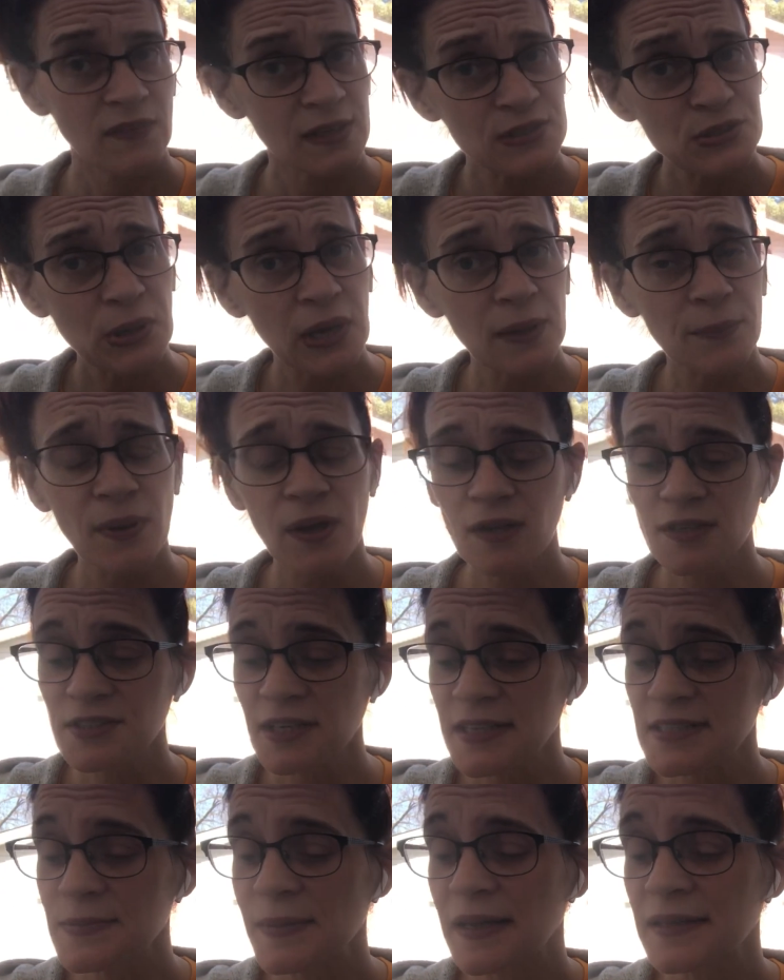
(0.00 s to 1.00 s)
So I
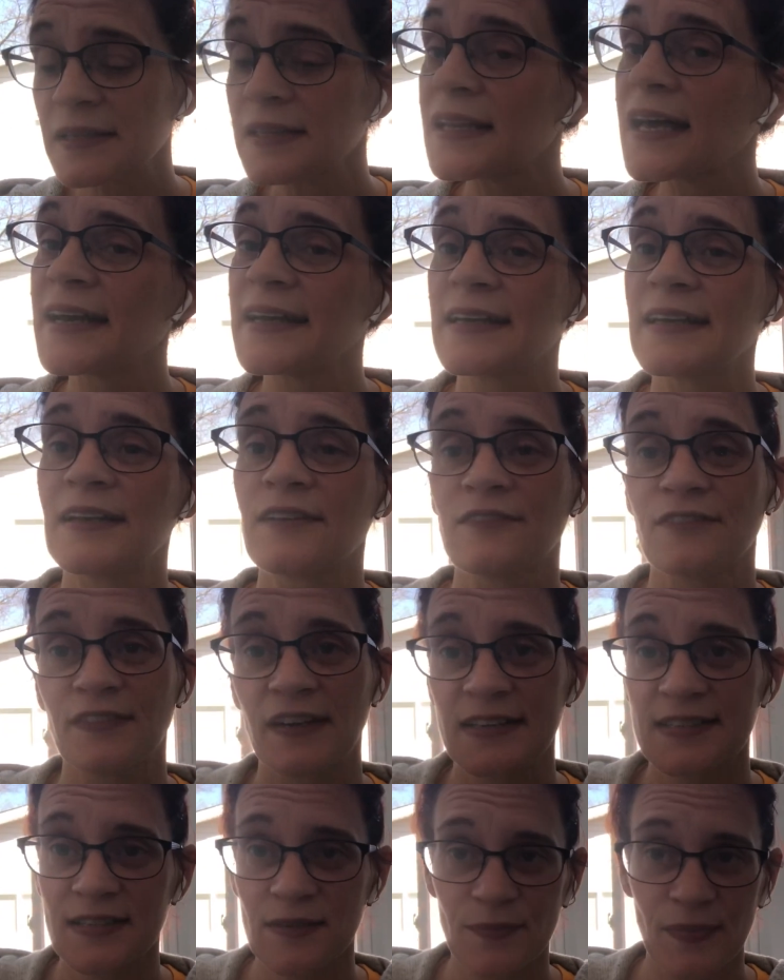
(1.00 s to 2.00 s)
apologize about the lighting.
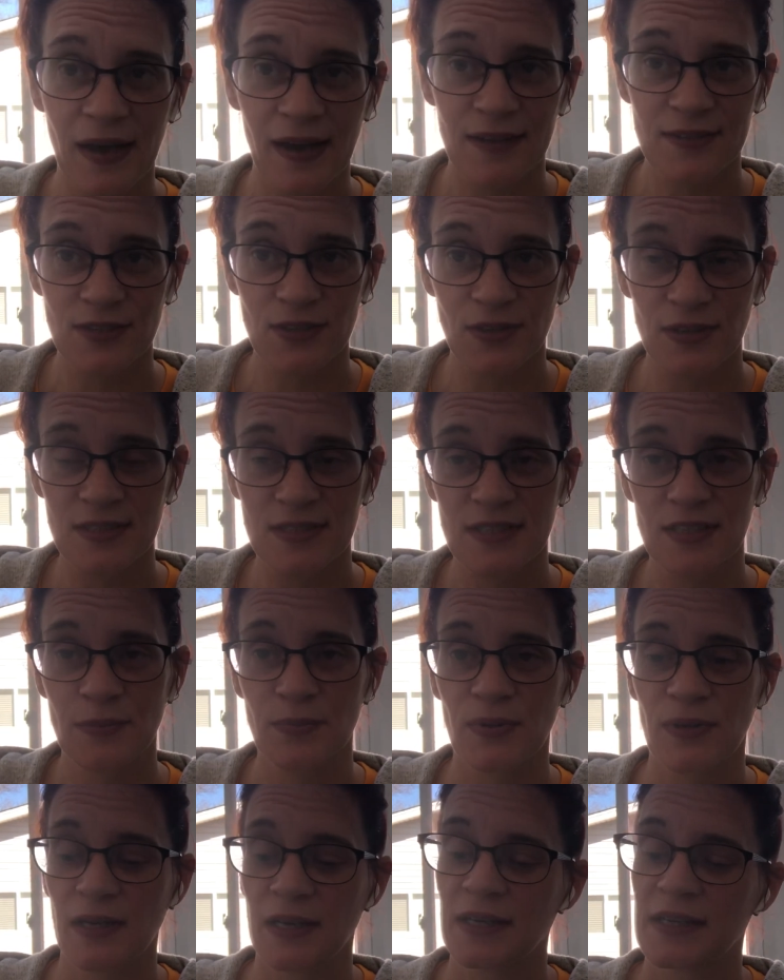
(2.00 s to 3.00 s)
Facing back so you can see the
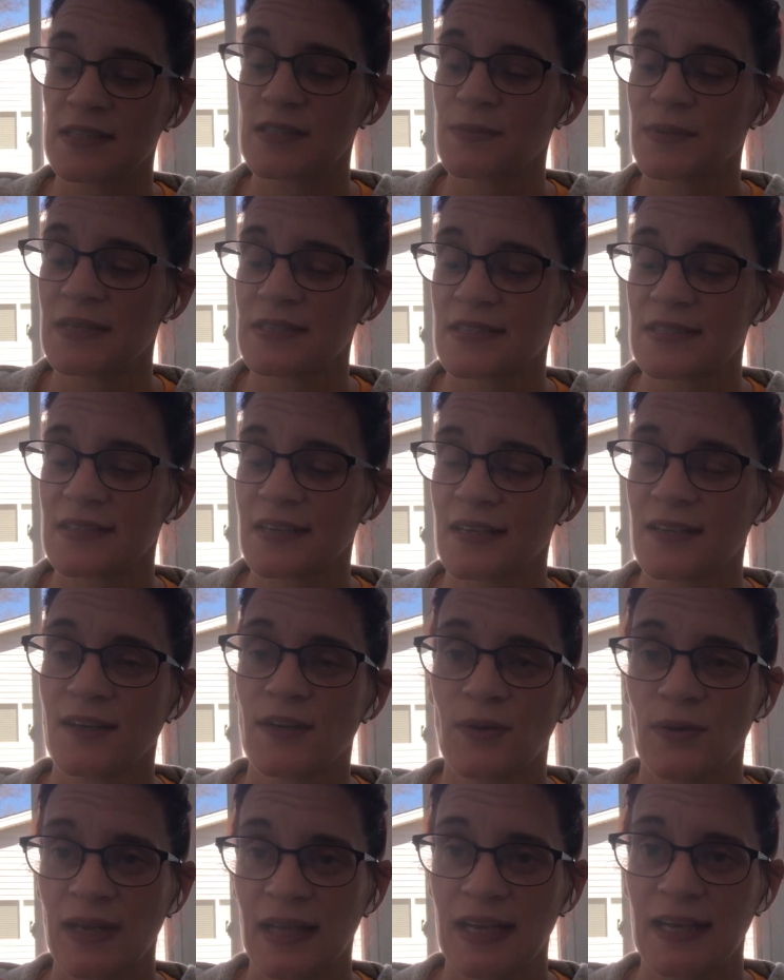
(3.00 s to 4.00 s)
prettiness means it's gonna
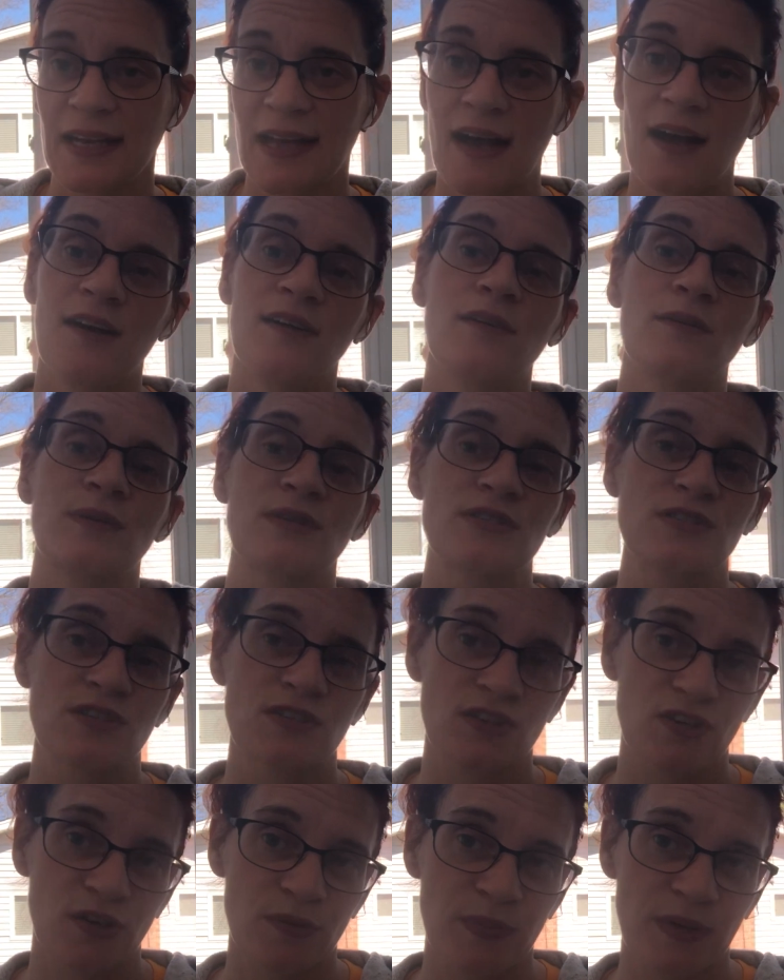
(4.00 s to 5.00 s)
go in and out, which
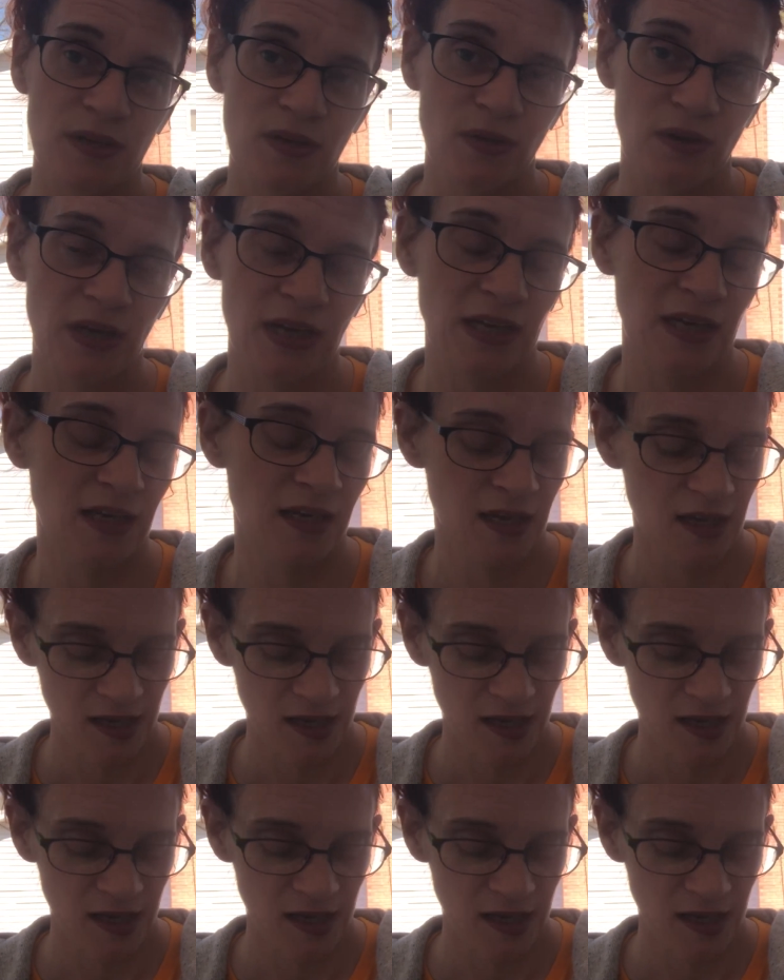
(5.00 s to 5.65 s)
could be annoying.